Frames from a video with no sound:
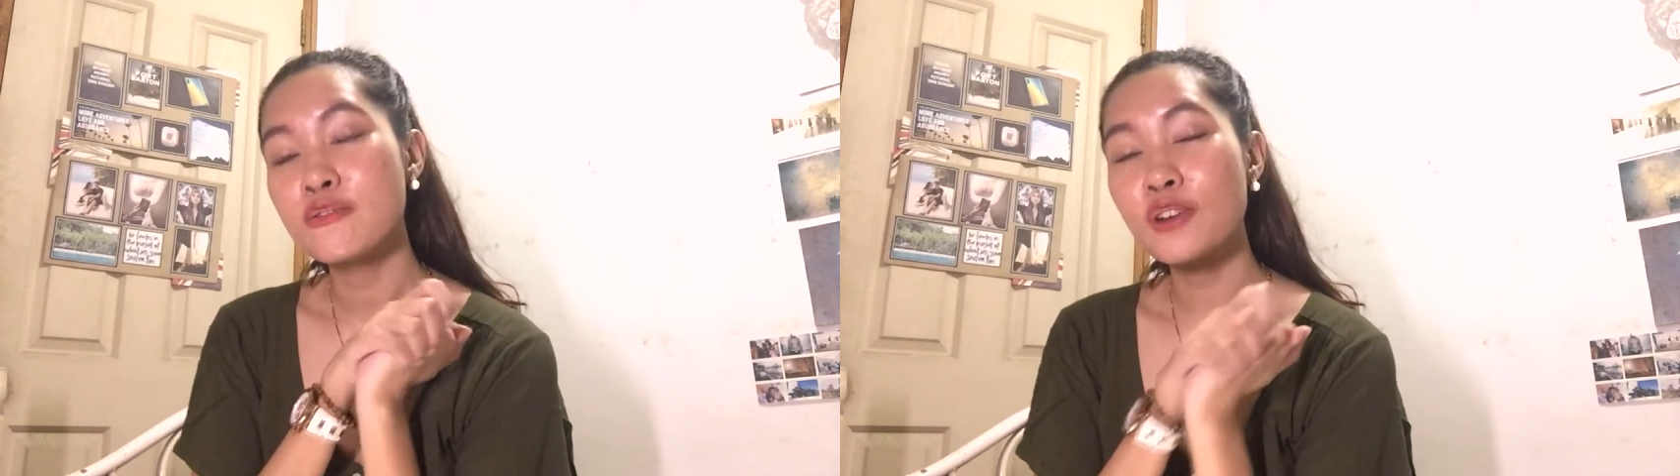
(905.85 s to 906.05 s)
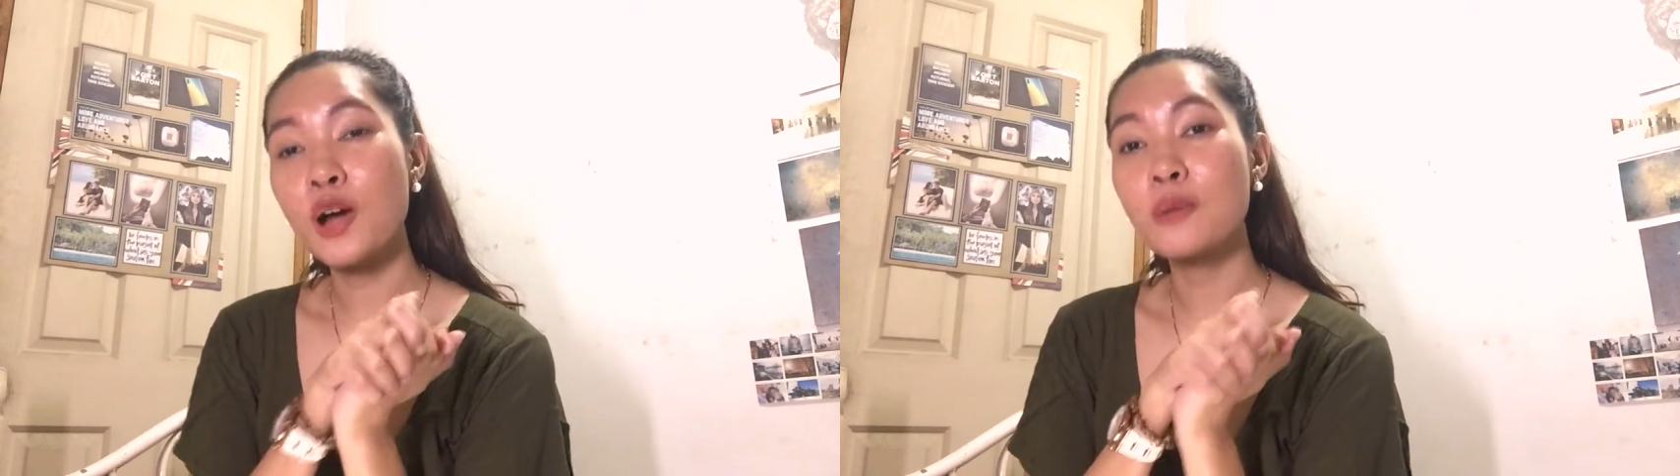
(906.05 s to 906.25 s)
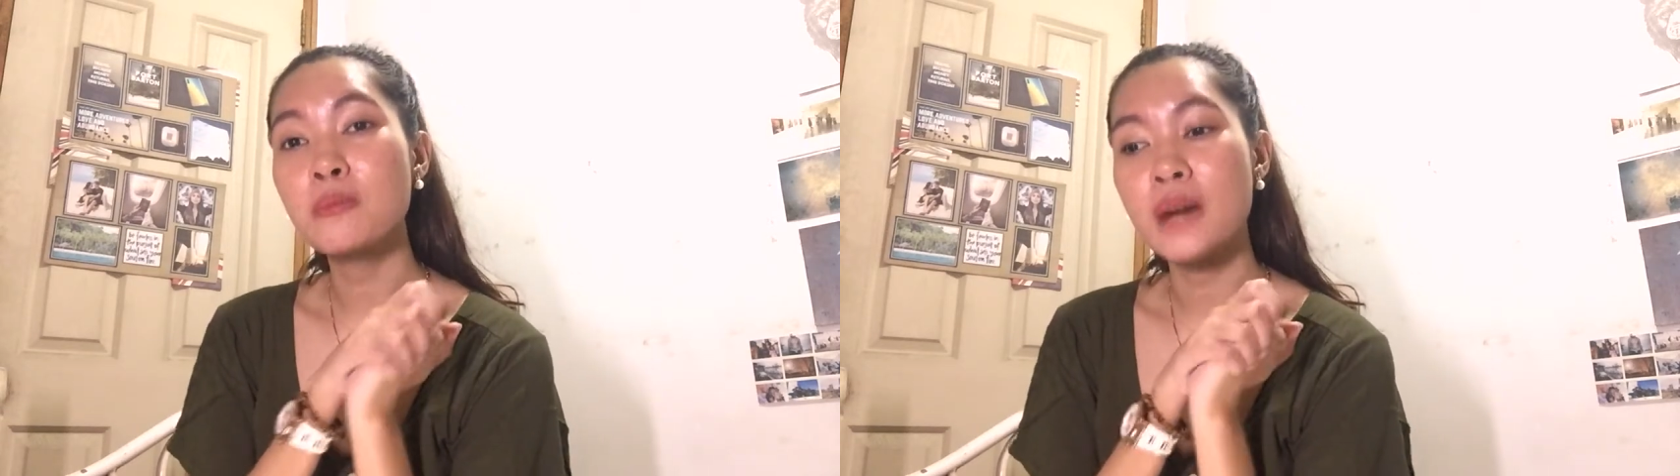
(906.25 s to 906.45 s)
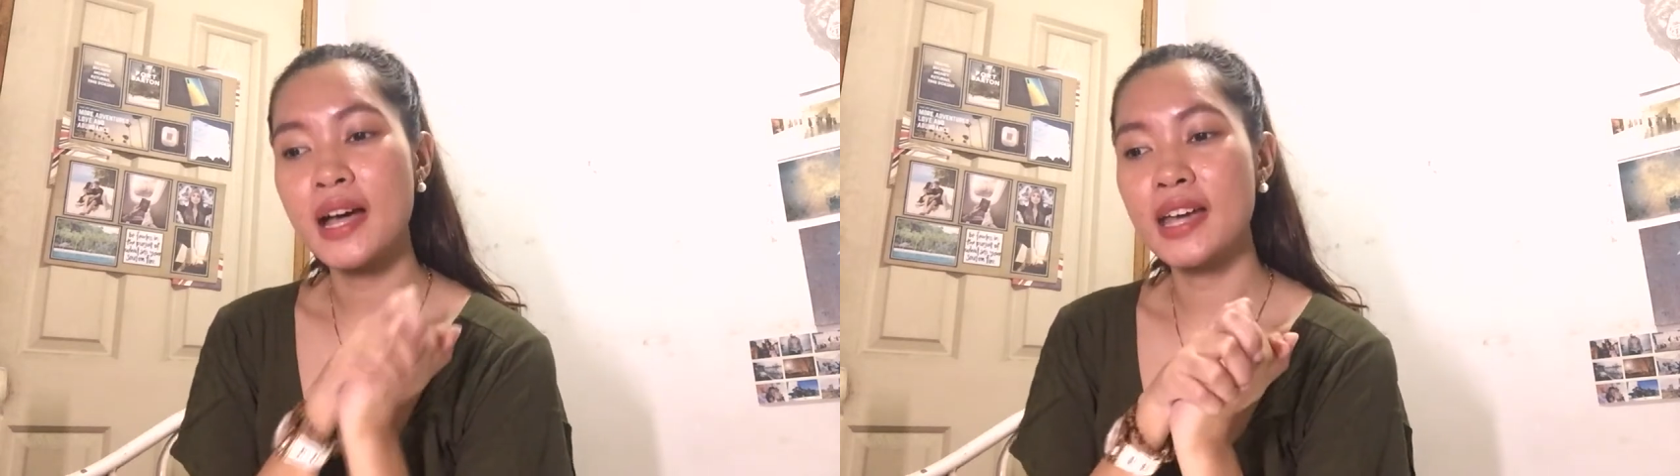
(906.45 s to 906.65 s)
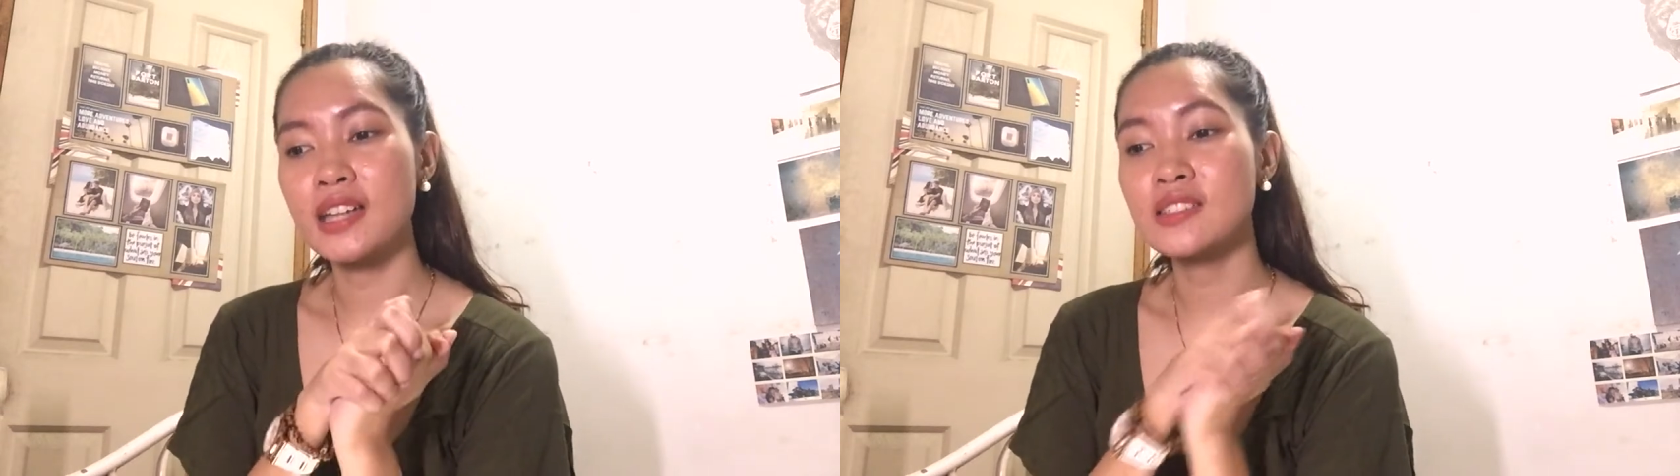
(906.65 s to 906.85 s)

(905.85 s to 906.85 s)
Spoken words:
from my